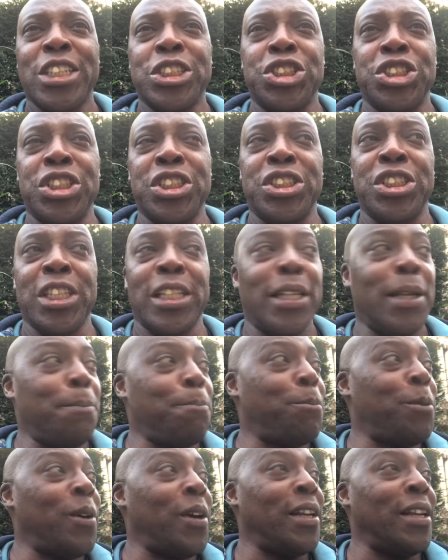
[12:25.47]
She
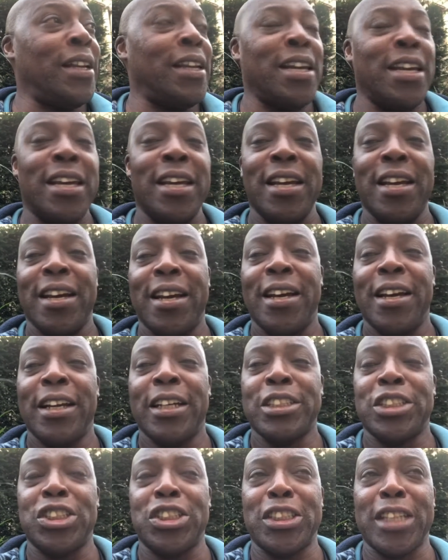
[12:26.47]
deliberately
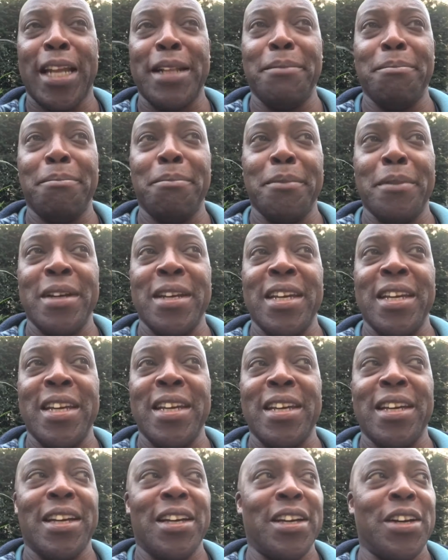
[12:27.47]
sent me
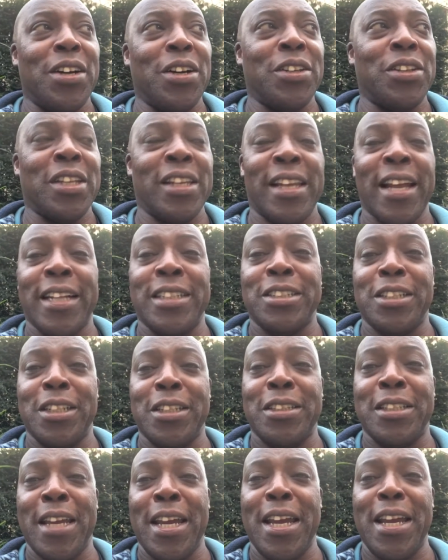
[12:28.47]
the letter,
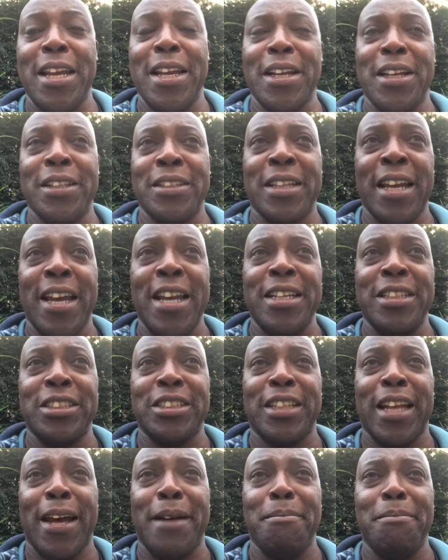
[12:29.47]
date
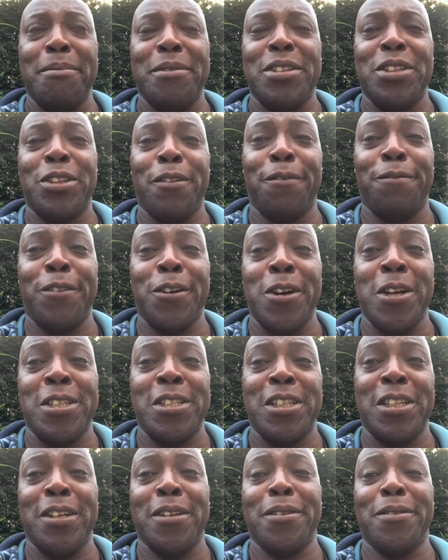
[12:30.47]
stamped the
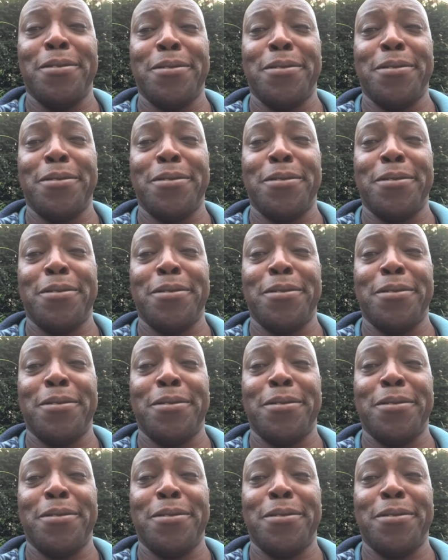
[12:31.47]
30th.